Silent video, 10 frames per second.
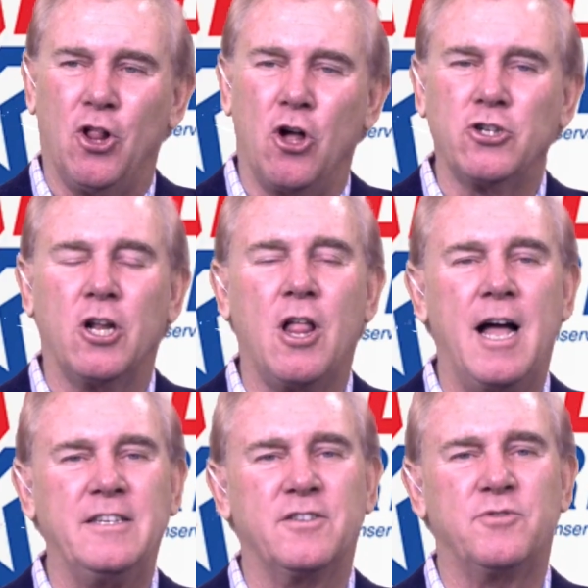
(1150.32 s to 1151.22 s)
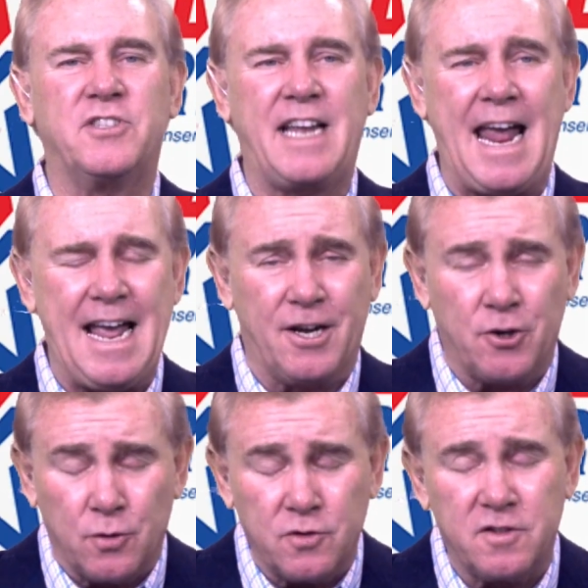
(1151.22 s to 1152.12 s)
along the lines of
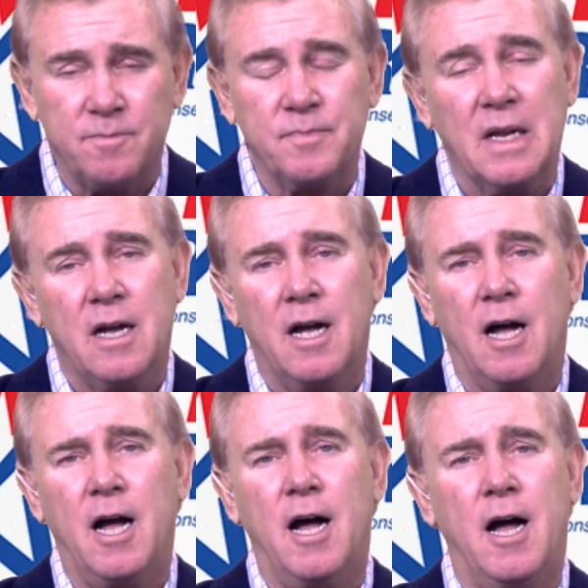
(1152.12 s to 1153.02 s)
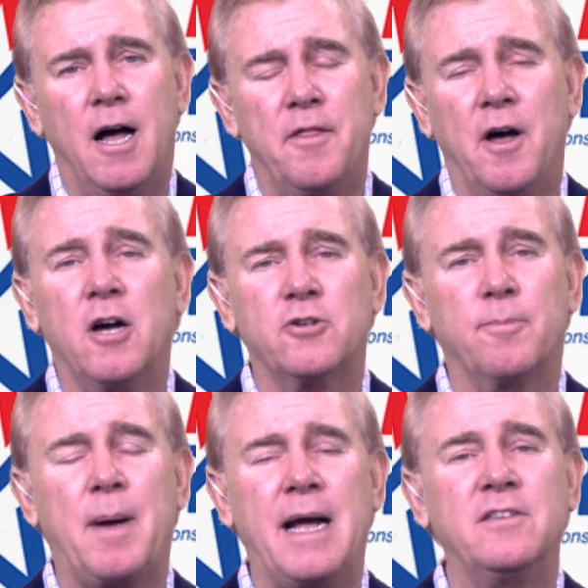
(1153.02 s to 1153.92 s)
scandals, the Hunter
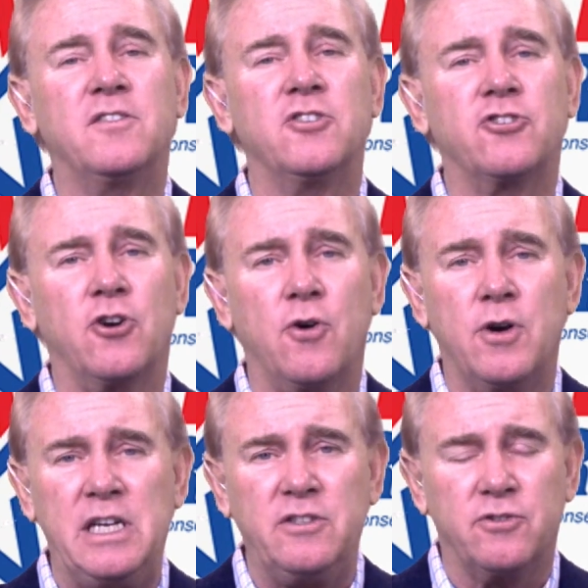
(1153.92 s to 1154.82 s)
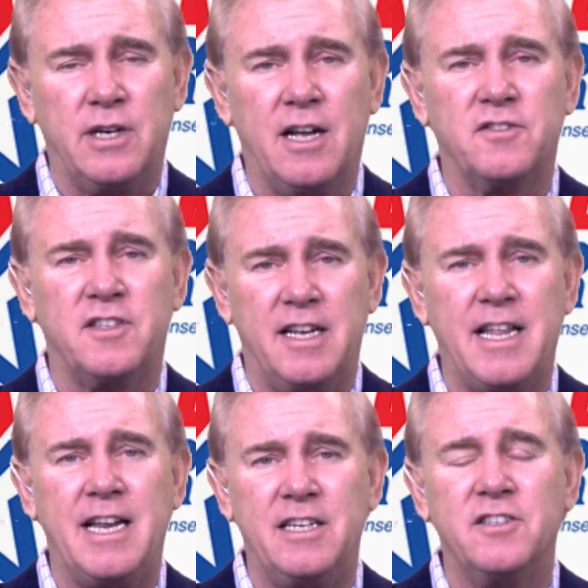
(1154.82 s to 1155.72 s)
Biden's attorneys are now saying
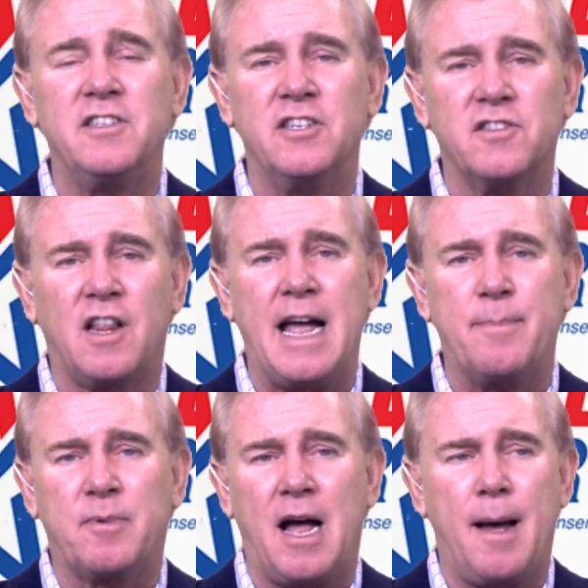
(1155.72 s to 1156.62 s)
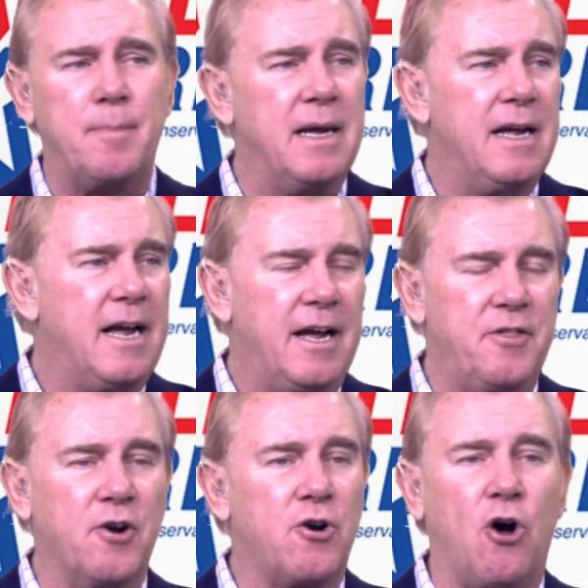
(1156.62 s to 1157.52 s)
that is his laptop,
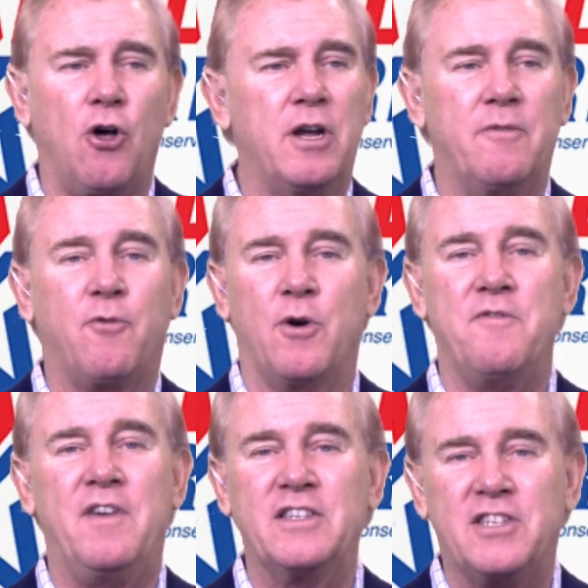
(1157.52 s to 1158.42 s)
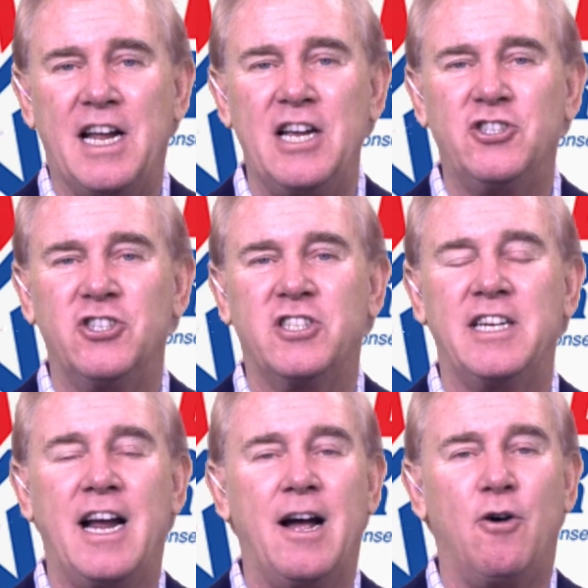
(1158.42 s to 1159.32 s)
and they're calling for investigations
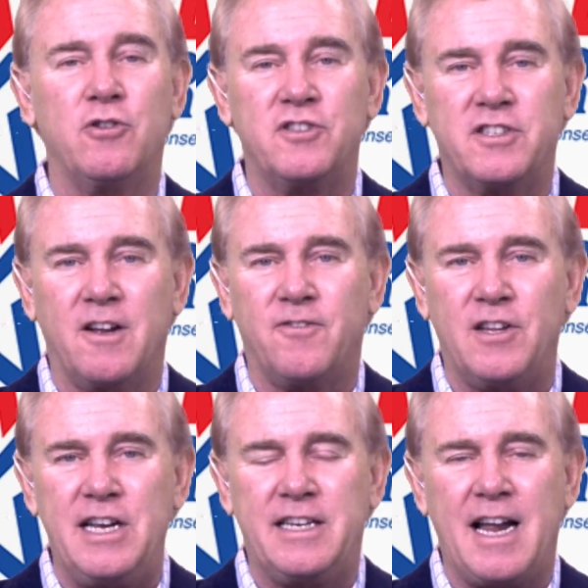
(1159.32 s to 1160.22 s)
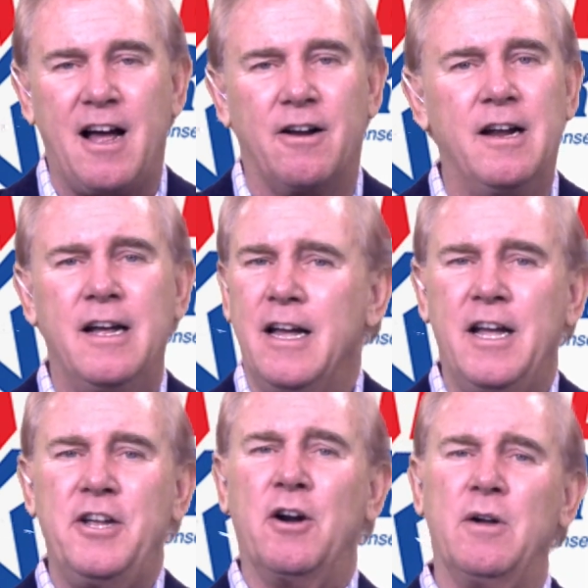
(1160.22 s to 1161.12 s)
into how all the stuff leaked out.
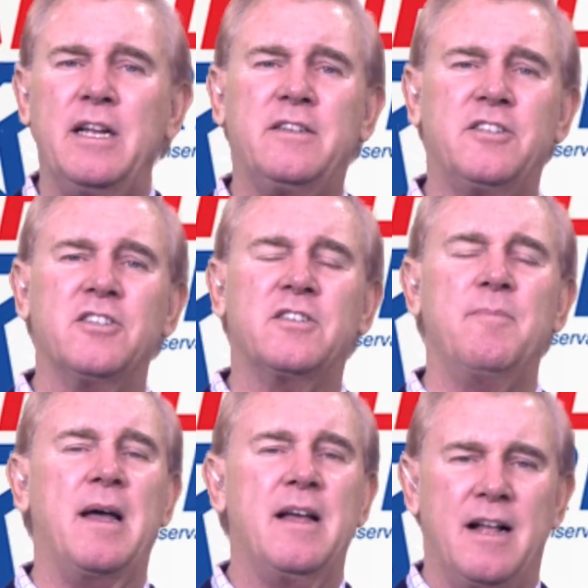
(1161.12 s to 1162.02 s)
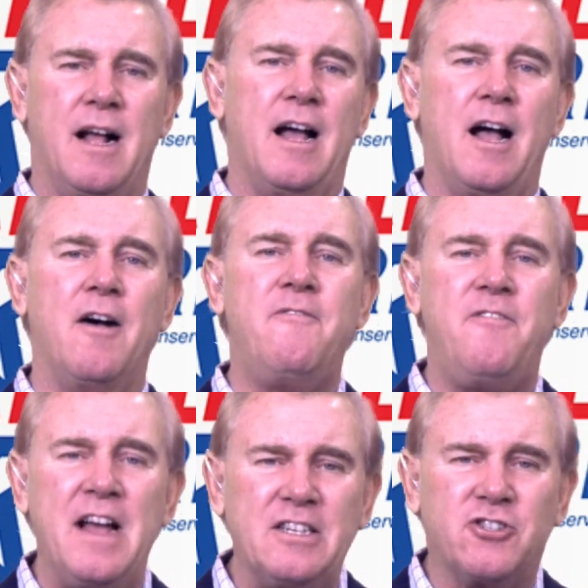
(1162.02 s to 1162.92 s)
It's just
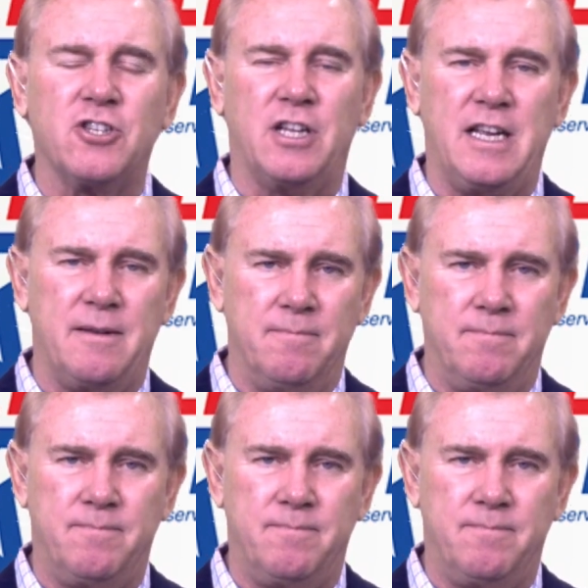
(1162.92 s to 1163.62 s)
eventually